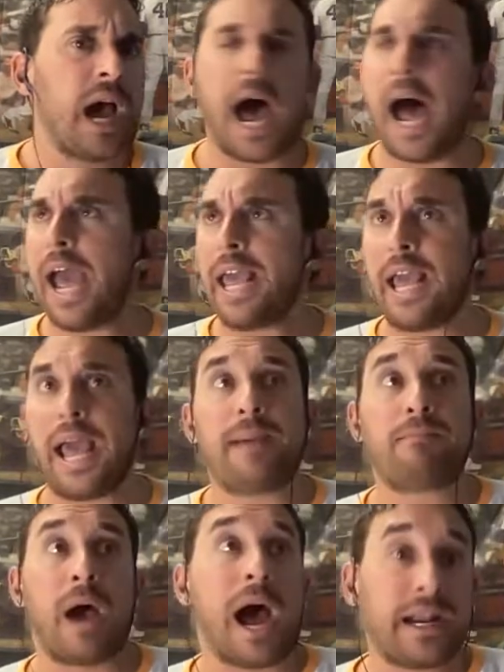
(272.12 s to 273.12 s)
I
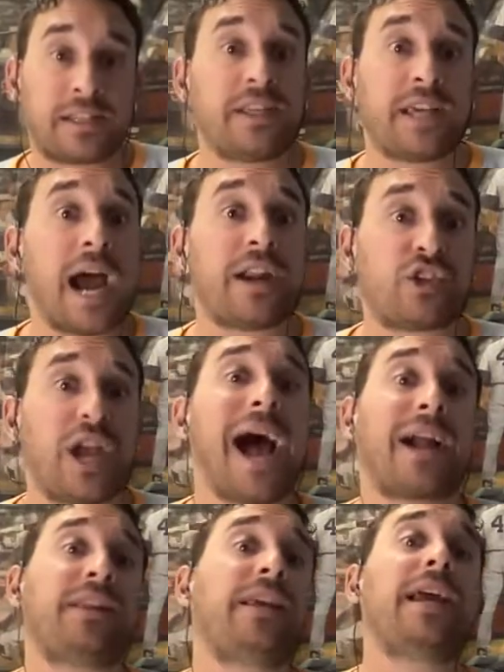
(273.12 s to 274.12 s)
am honestly kind of
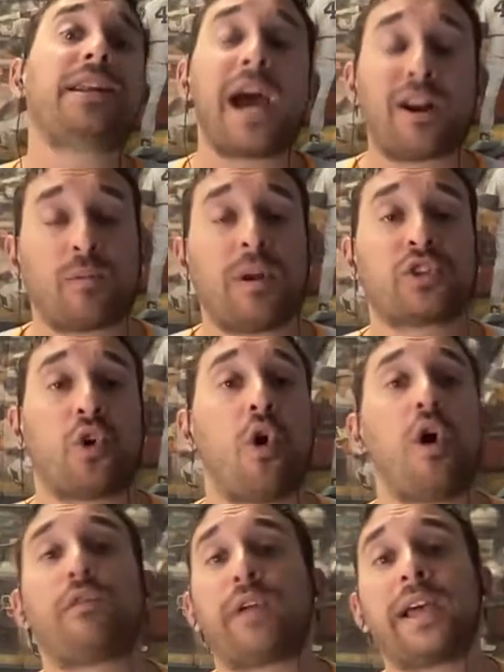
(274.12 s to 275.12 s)
shocked. He had 9 home runs
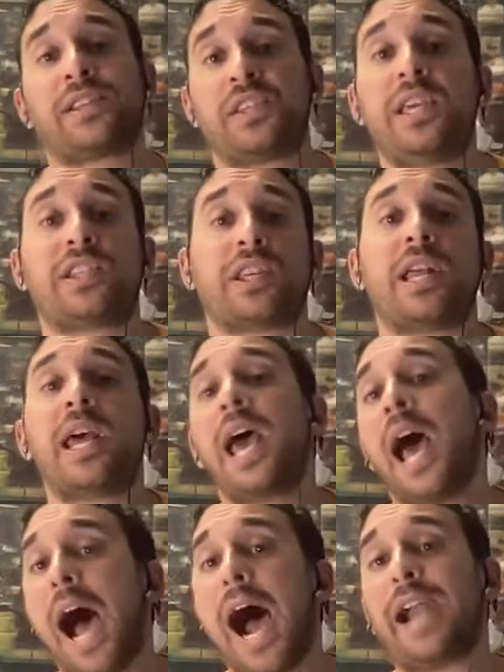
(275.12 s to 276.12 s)
all of last season.
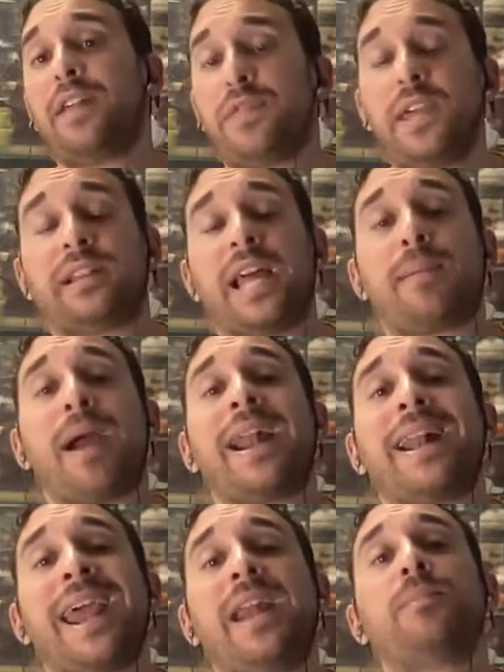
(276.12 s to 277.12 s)
I didn't think Gleyber had
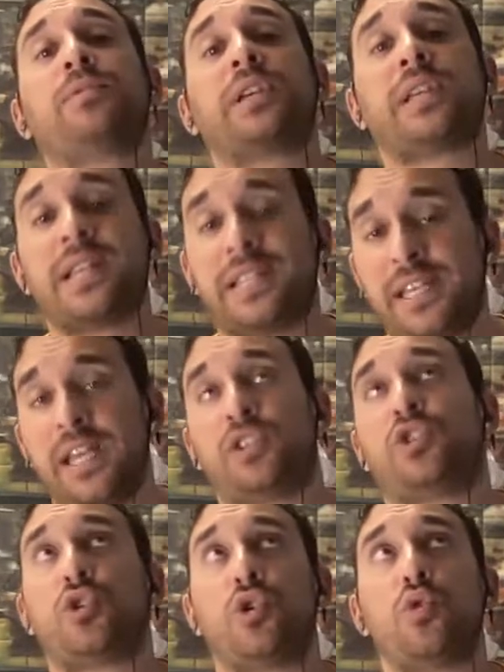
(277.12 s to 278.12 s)
it in him
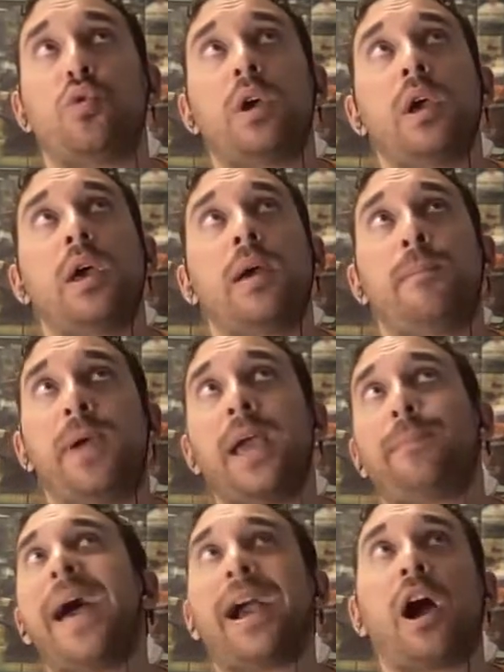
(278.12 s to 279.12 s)
to
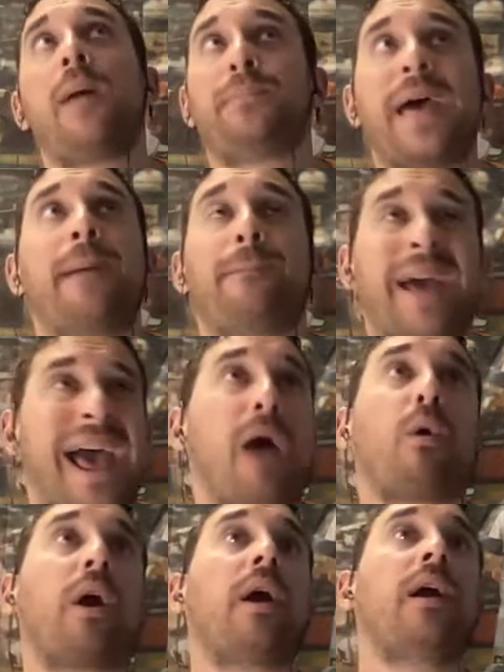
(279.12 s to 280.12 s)
pick back up that
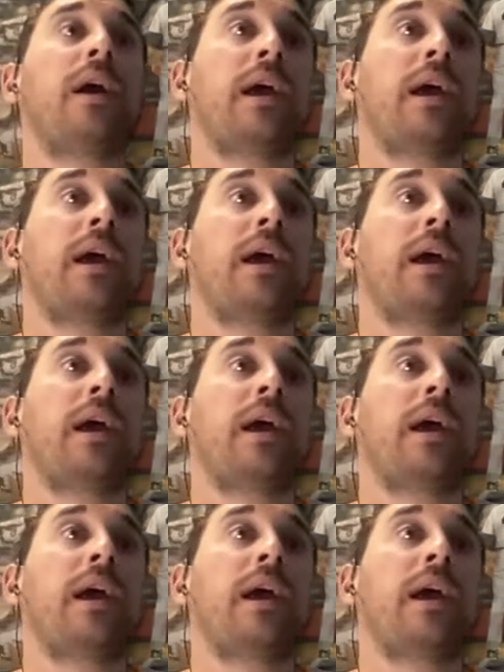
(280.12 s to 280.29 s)
power.